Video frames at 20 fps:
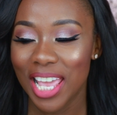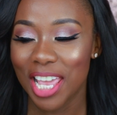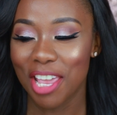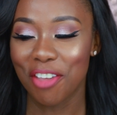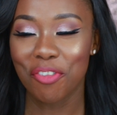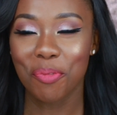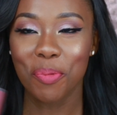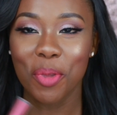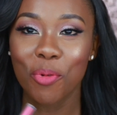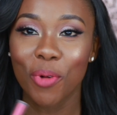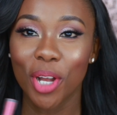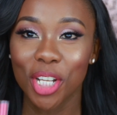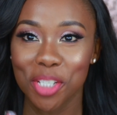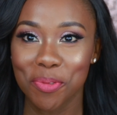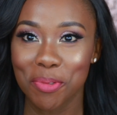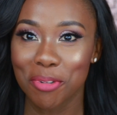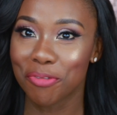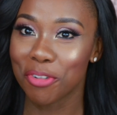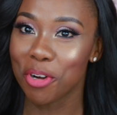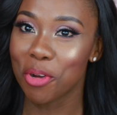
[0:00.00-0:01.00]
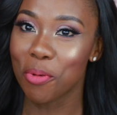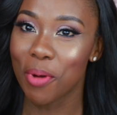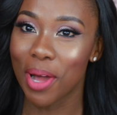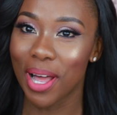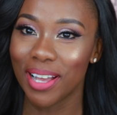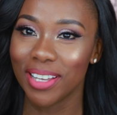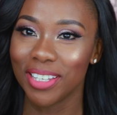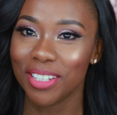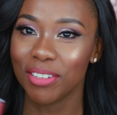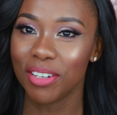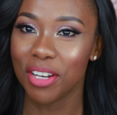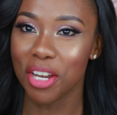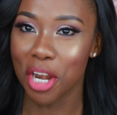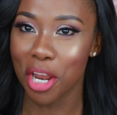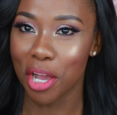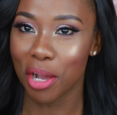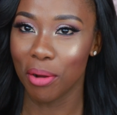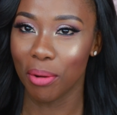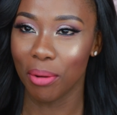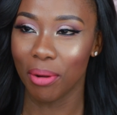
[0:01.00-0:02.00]
If you've been watching me for a while, you'd
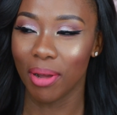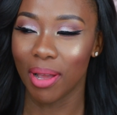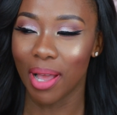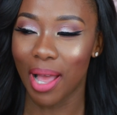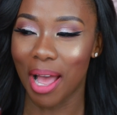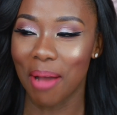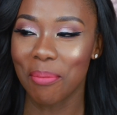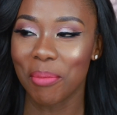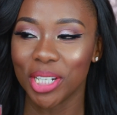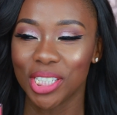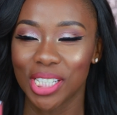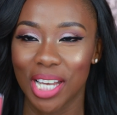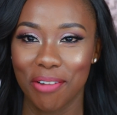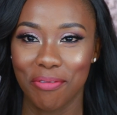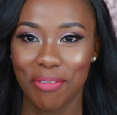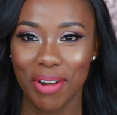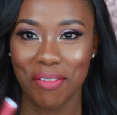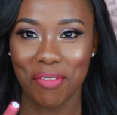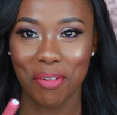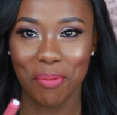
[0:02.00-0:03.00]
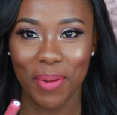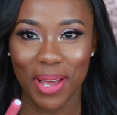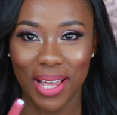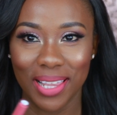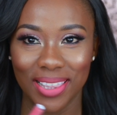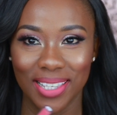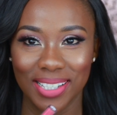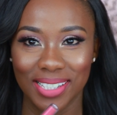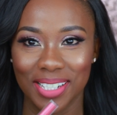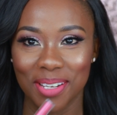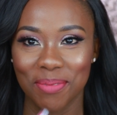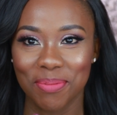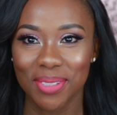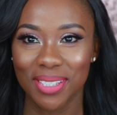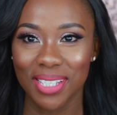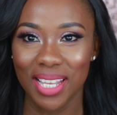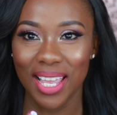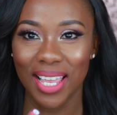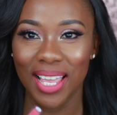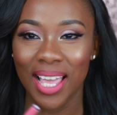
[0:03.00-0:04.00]
know how much I rave about this
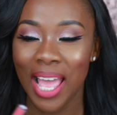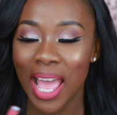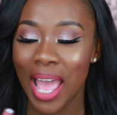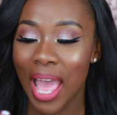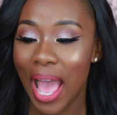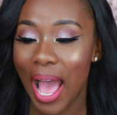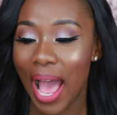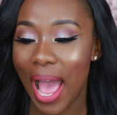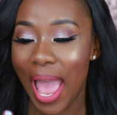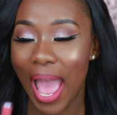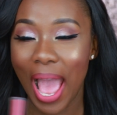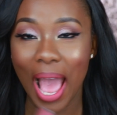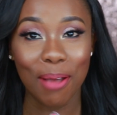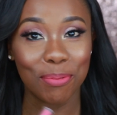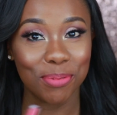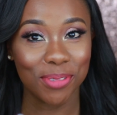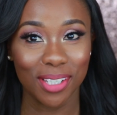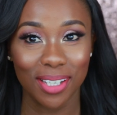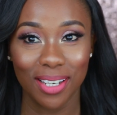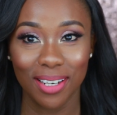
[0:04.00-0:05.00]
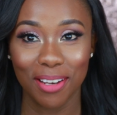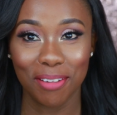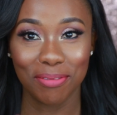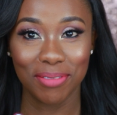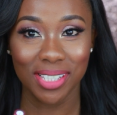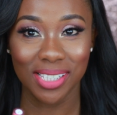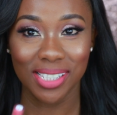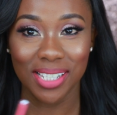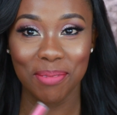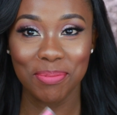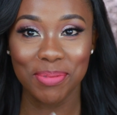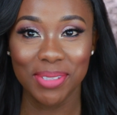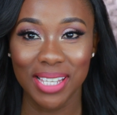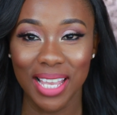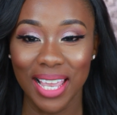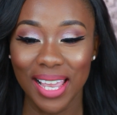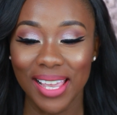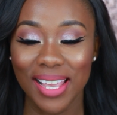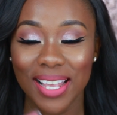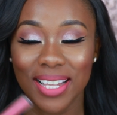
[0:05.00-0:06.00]
lipstick. I absolutely love this
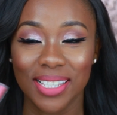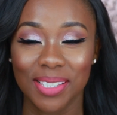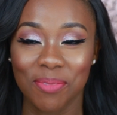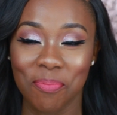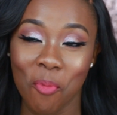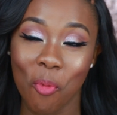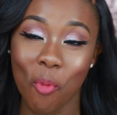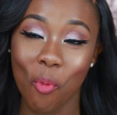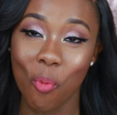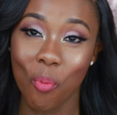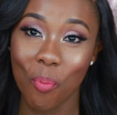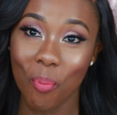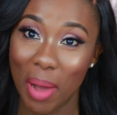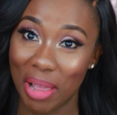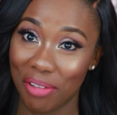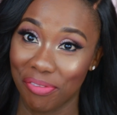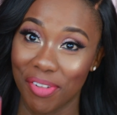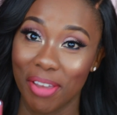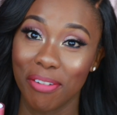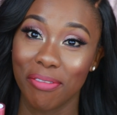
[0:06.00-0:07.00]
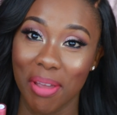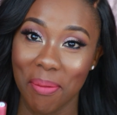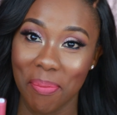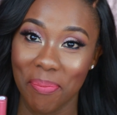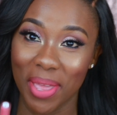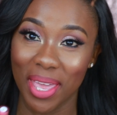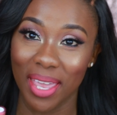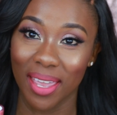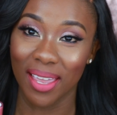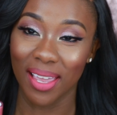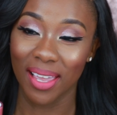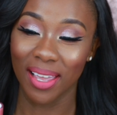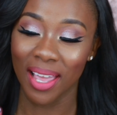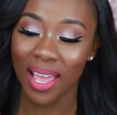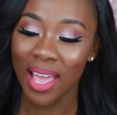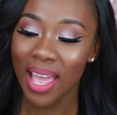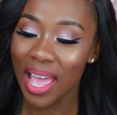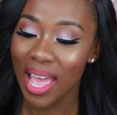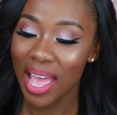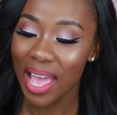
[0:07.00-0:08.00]
lipstick. It's my favorite pink,
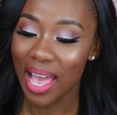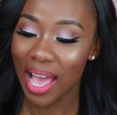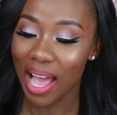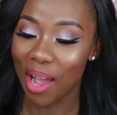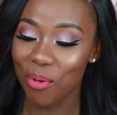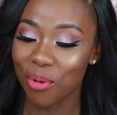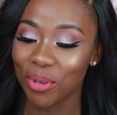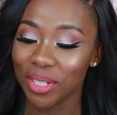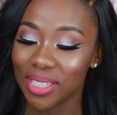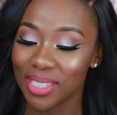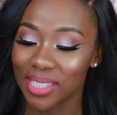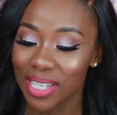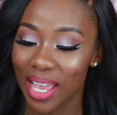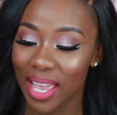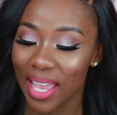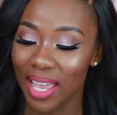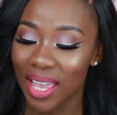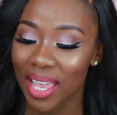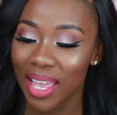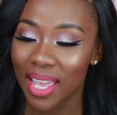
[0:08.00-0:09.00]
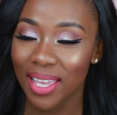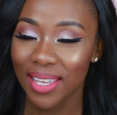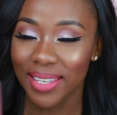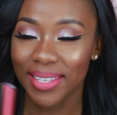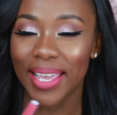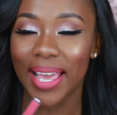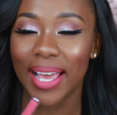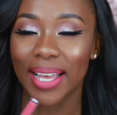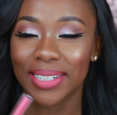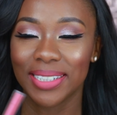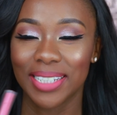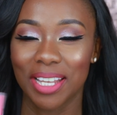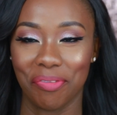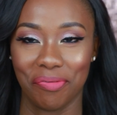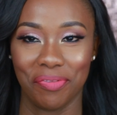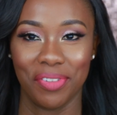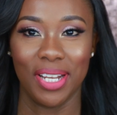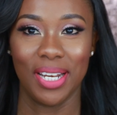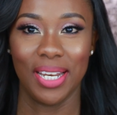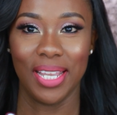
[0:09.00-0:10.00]
I would say. Yeah,
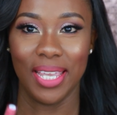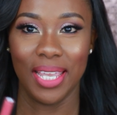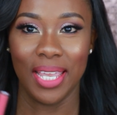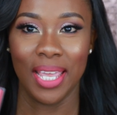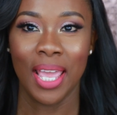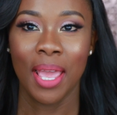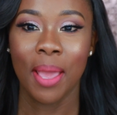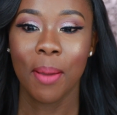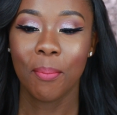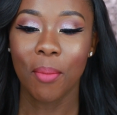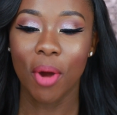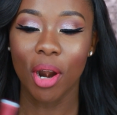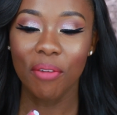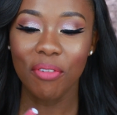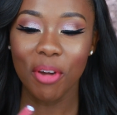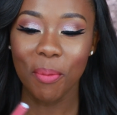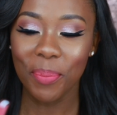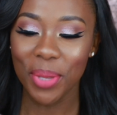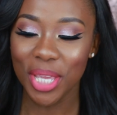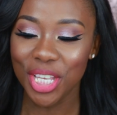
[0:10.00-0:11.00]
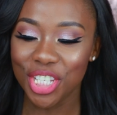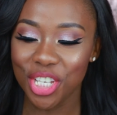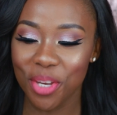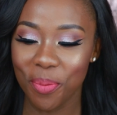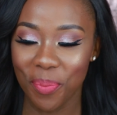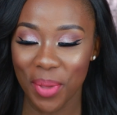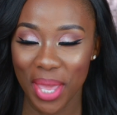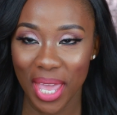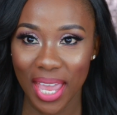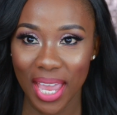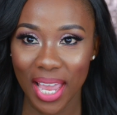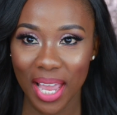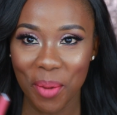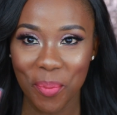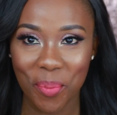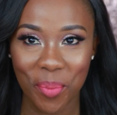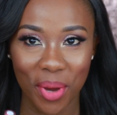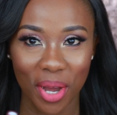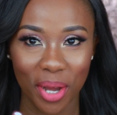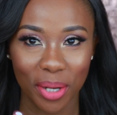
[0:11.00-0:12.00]
definitely more of a peachy pink,
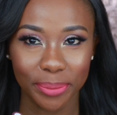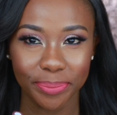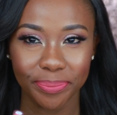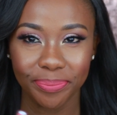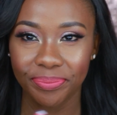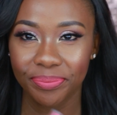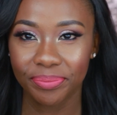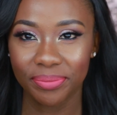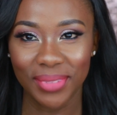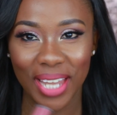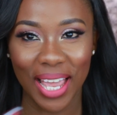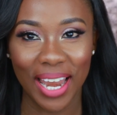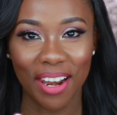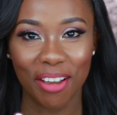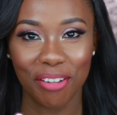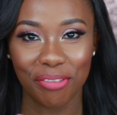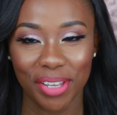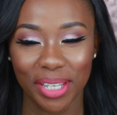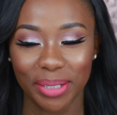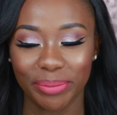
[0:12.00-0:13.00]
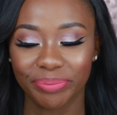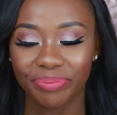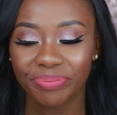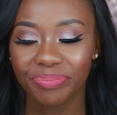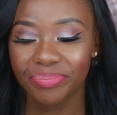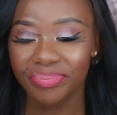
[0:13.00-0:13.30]
but I love it.